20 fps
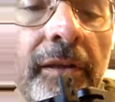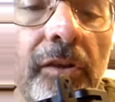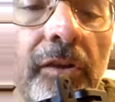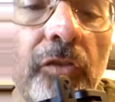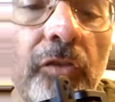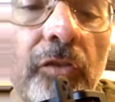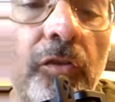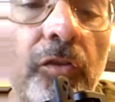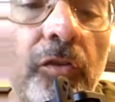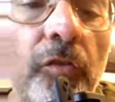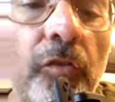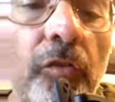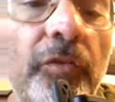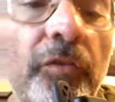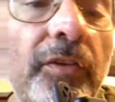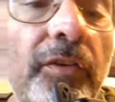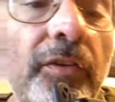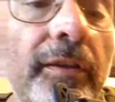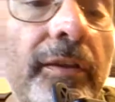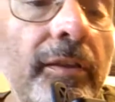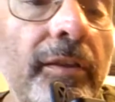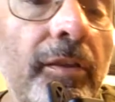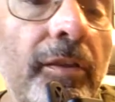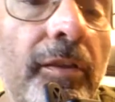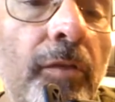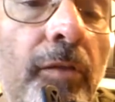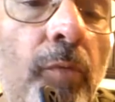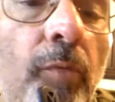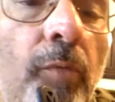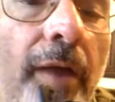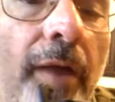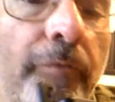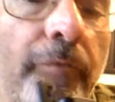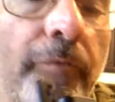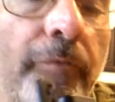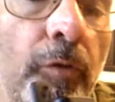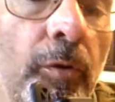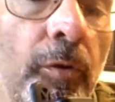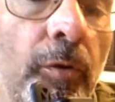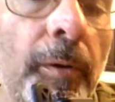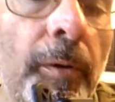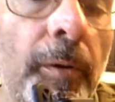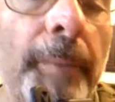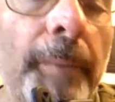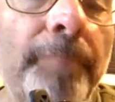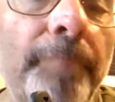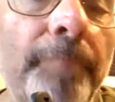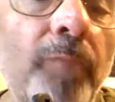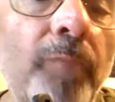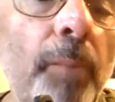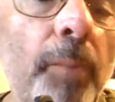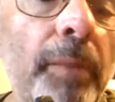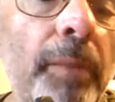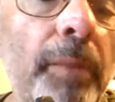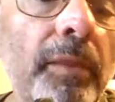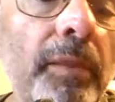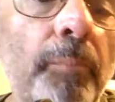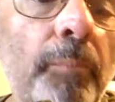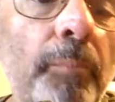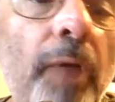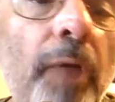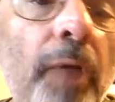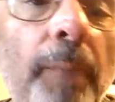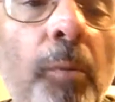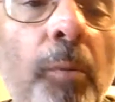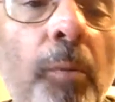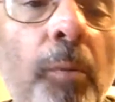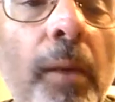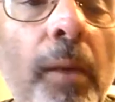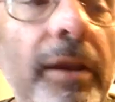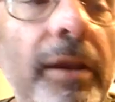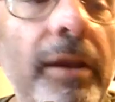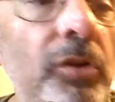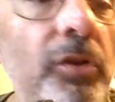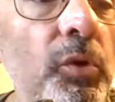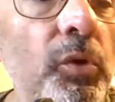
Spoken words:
servicing the rifle. but the proper way to do